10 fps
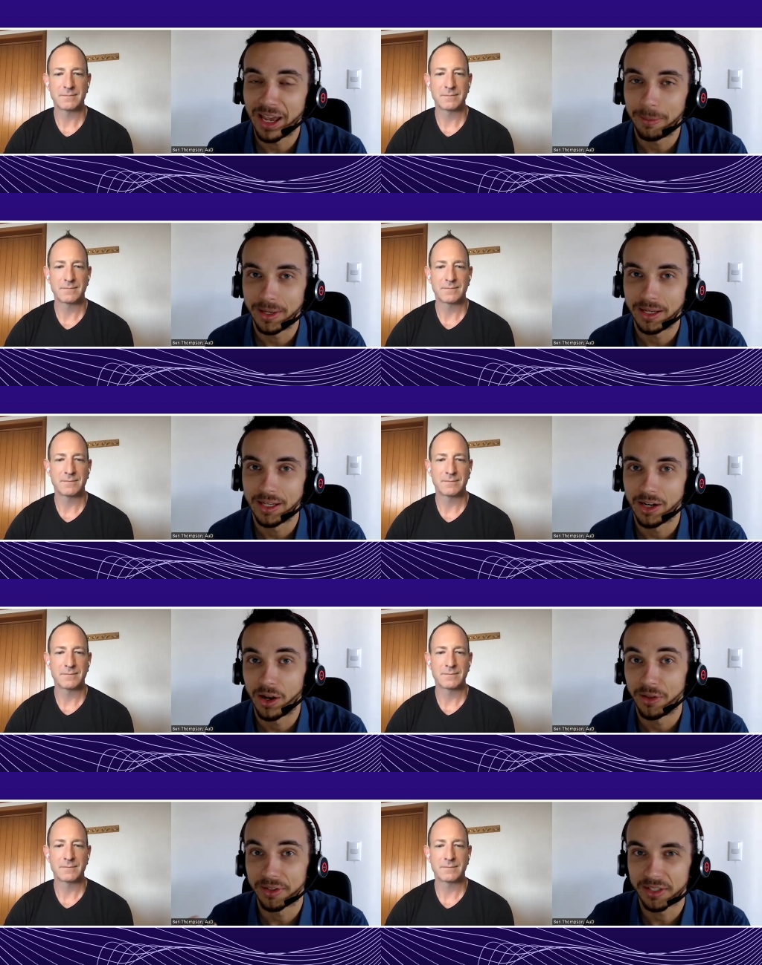Speaker 1: my opinion
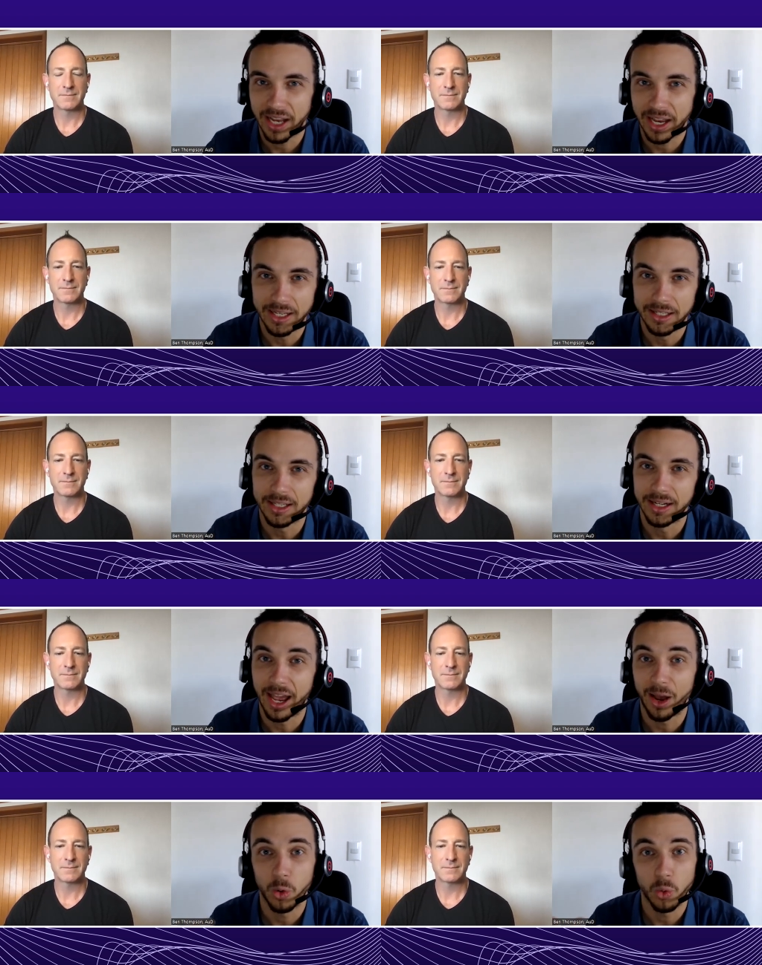on the science and
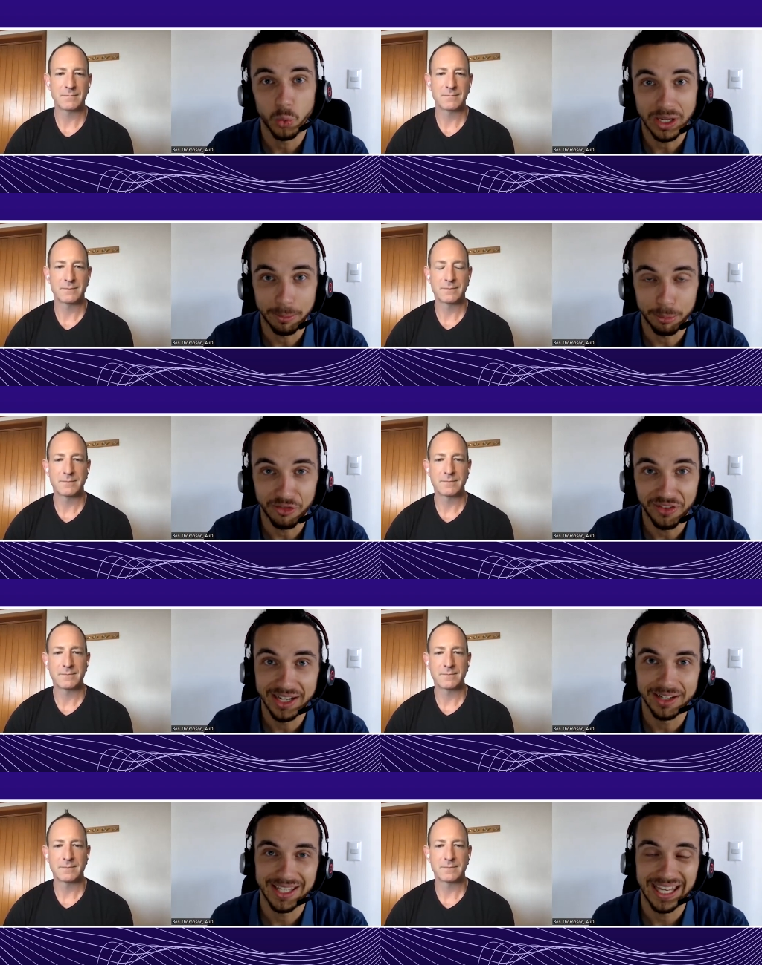how we can
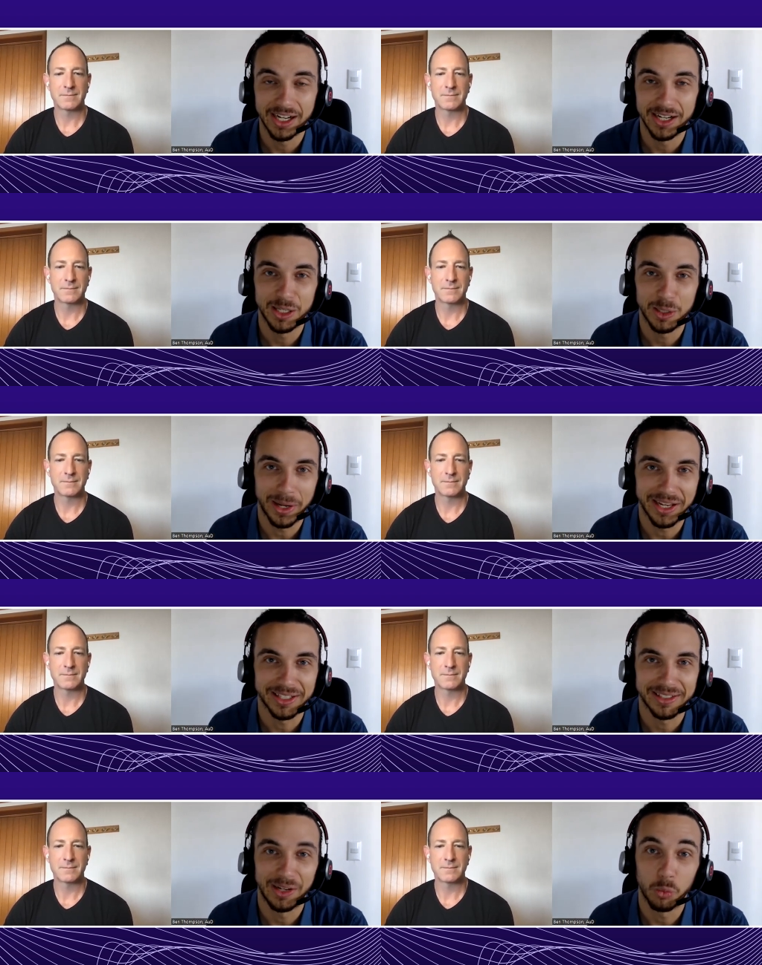prevent tinnitus
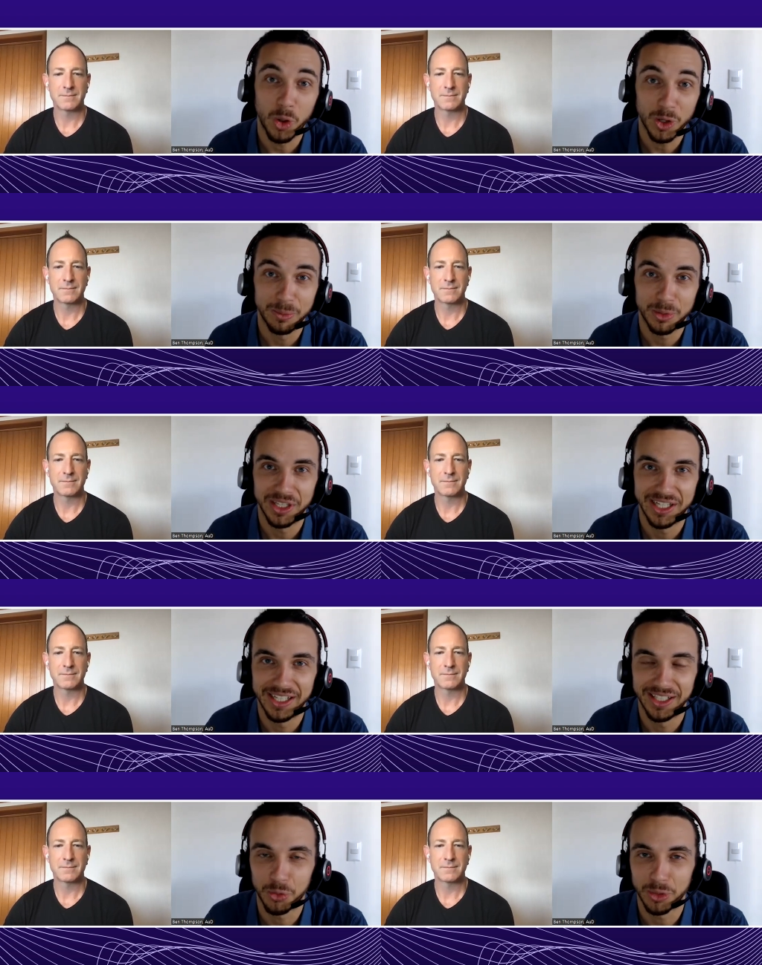spikes. And welcome to the
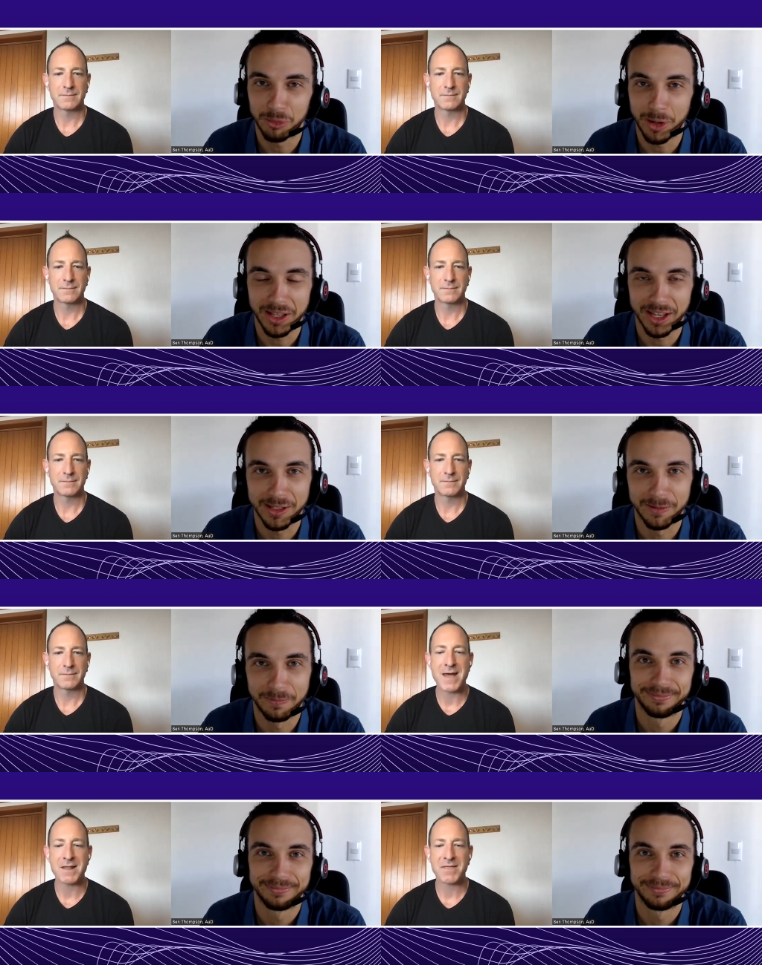Tinnitus Relief Podcast.
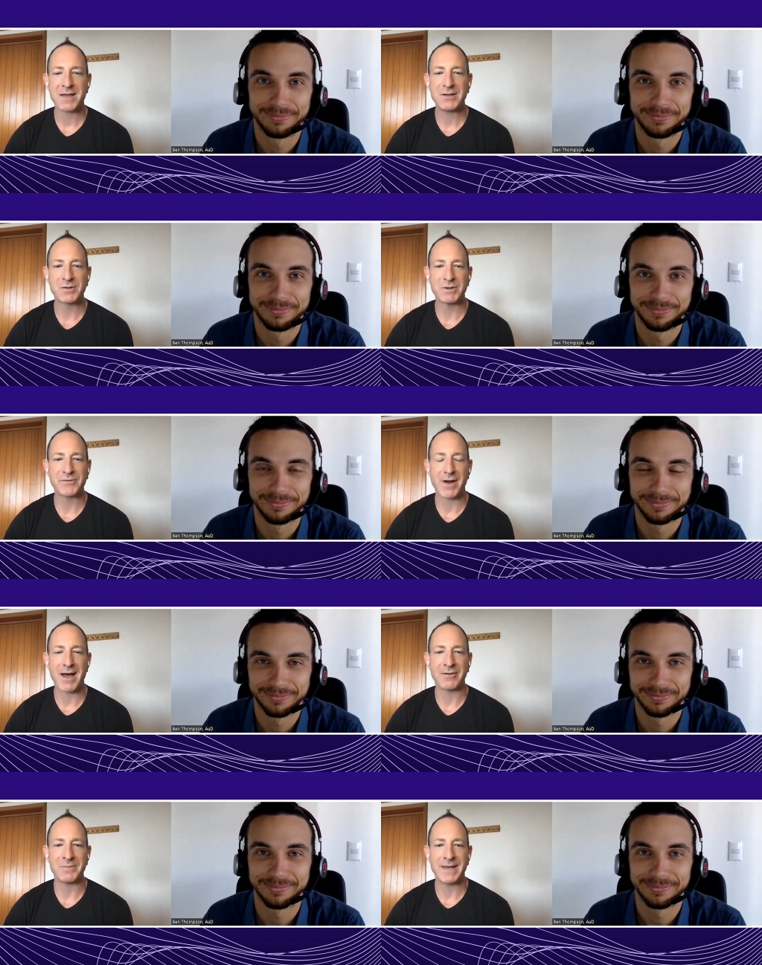
Speaker 2: Yeah, Ben, thank you
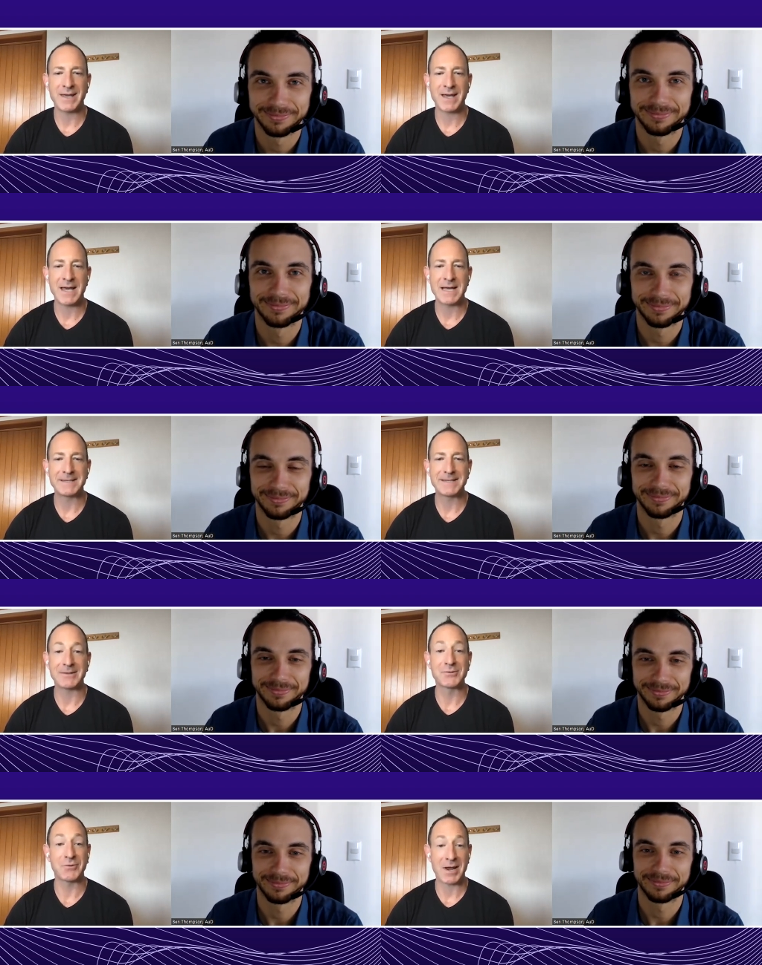so much for having me,
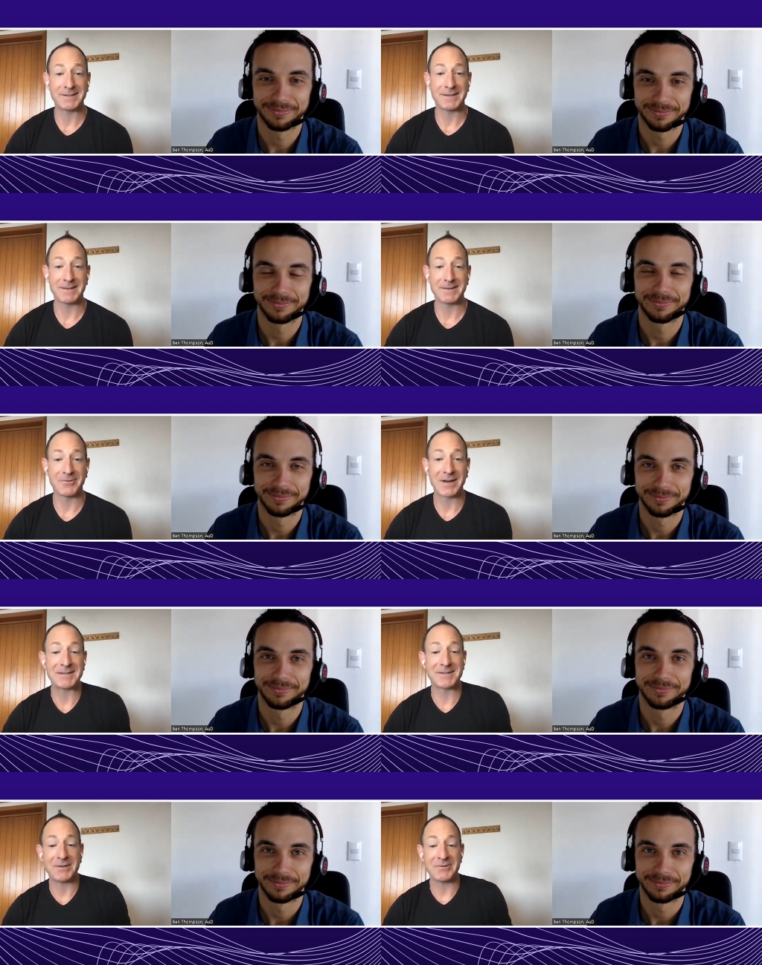and it's great
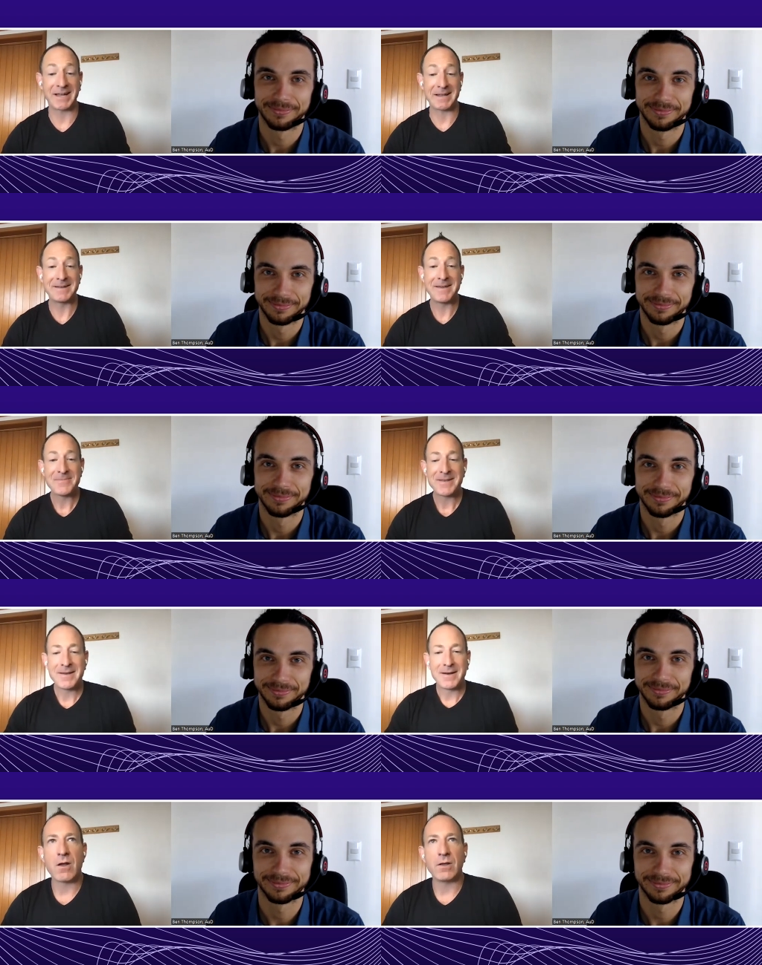to see you
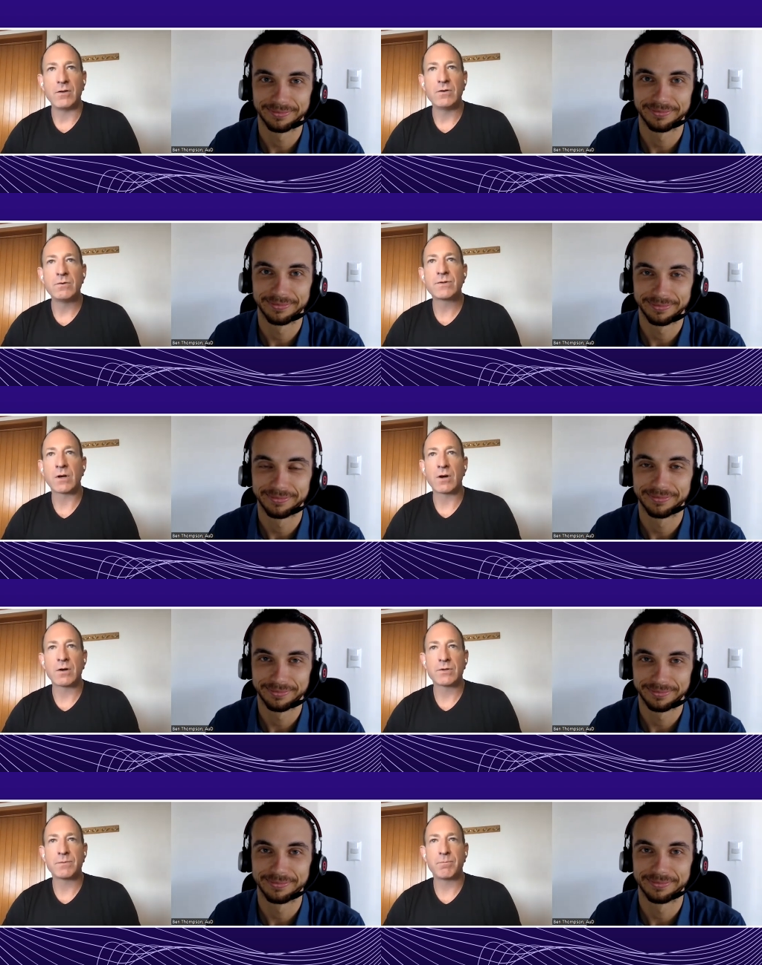again. Our
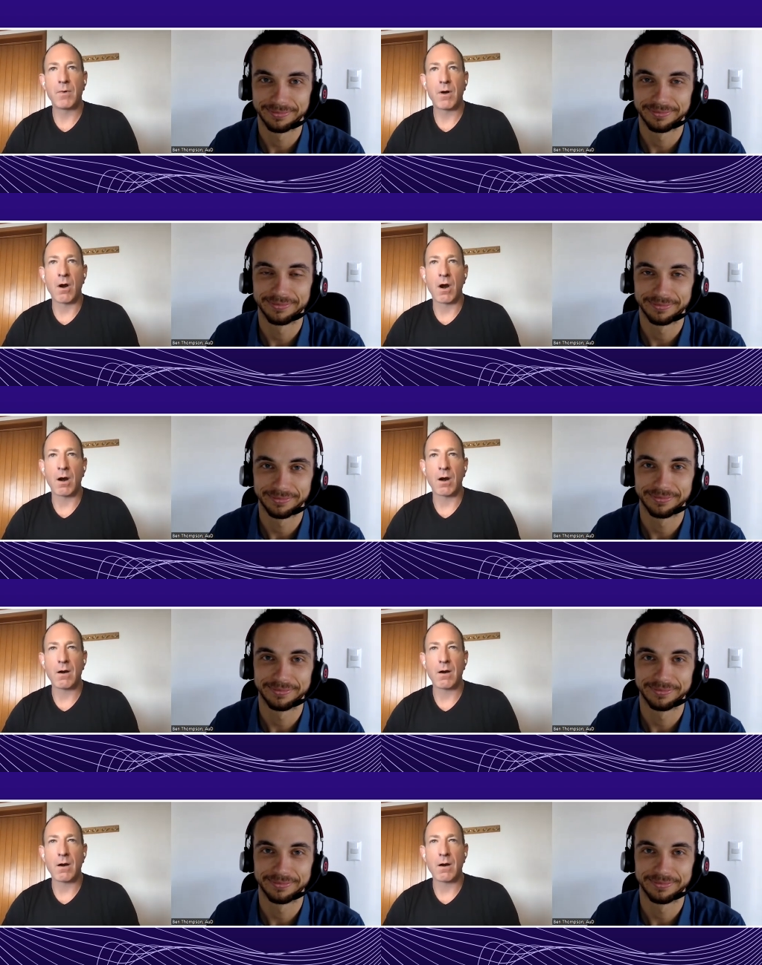users